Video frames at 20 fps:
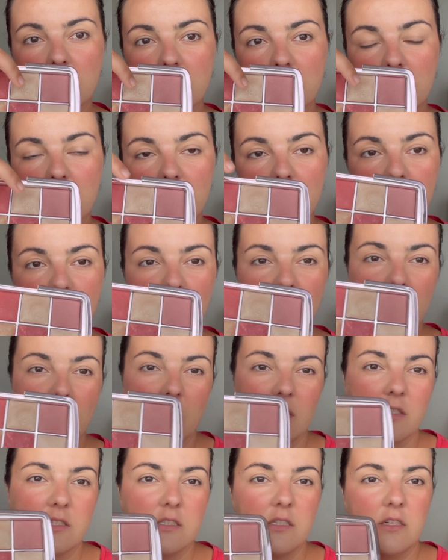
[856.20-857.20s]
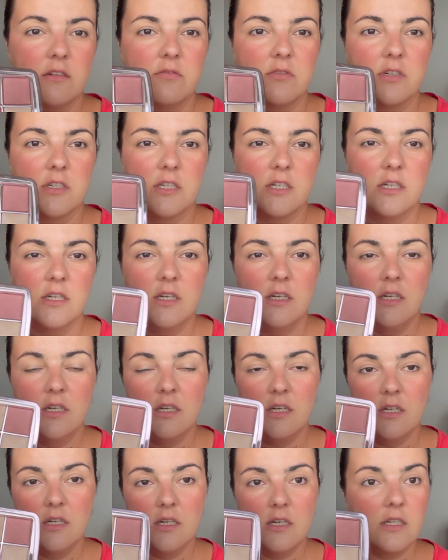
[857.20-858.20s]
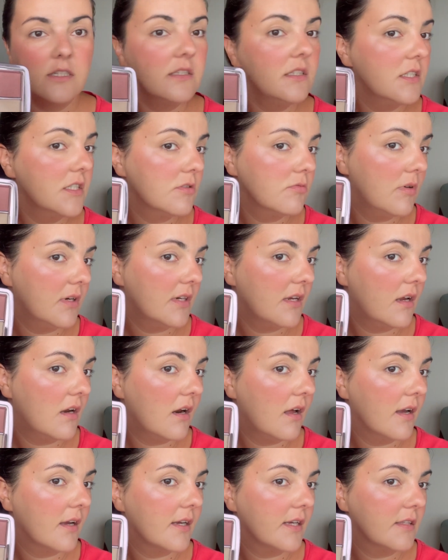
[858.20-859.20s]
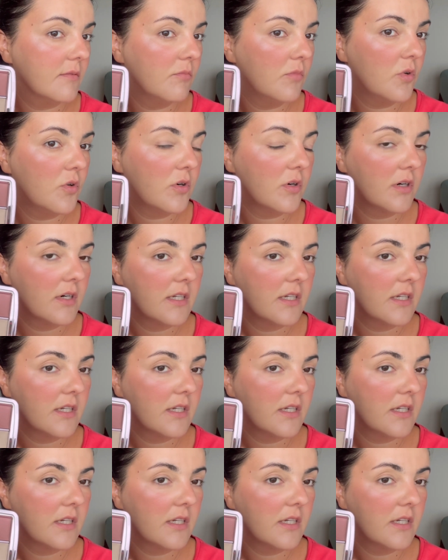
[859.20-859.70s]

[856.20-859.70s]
this is more like silvery. In this one I like it more,